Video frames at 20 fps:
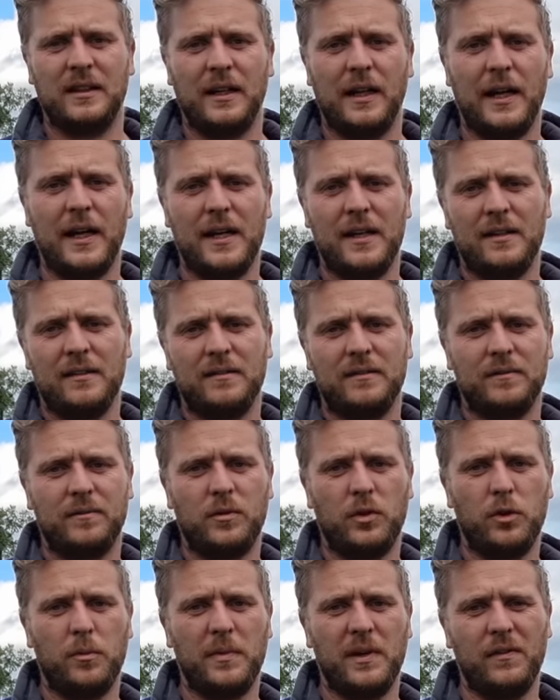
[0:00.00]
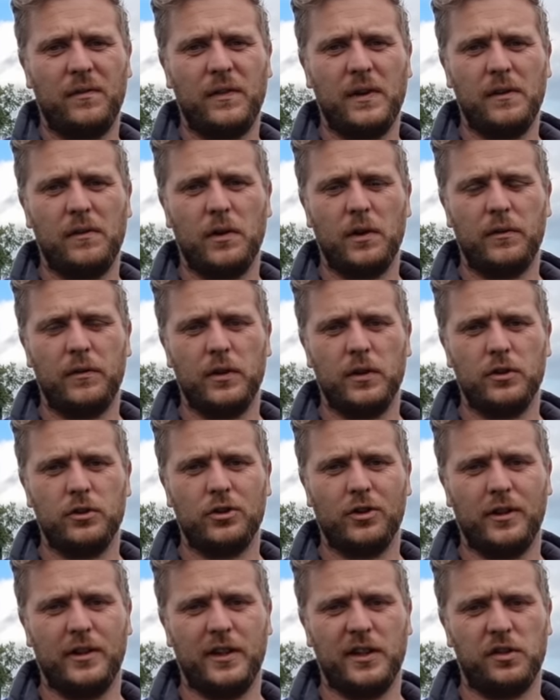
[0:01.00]
Hey, do me a favor, if you're
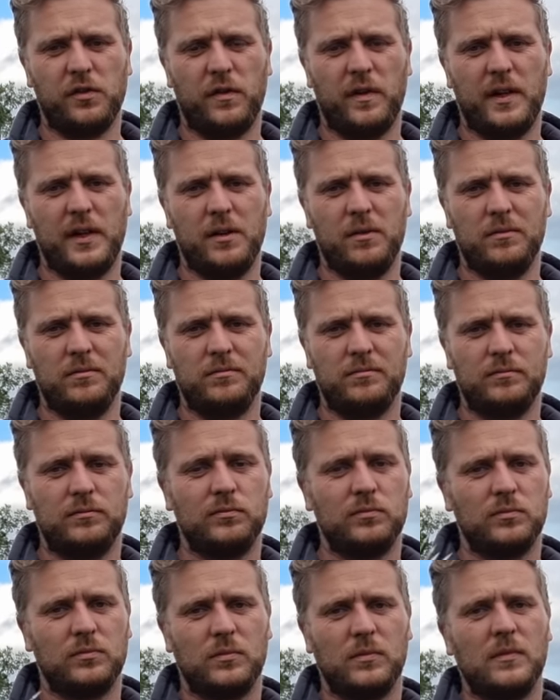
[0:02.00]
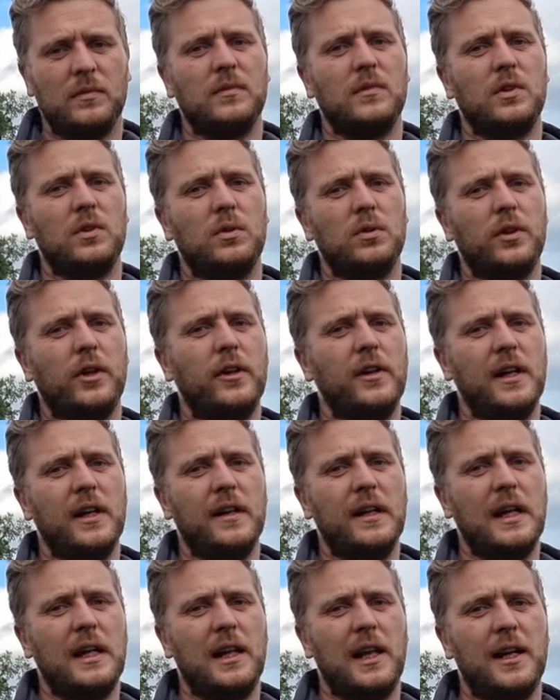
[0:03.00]
enjoying this video, go down and
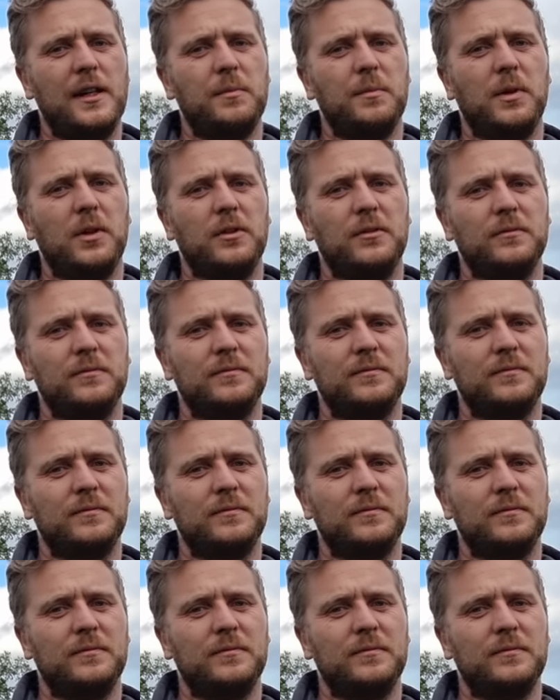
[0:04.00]
hit that like button.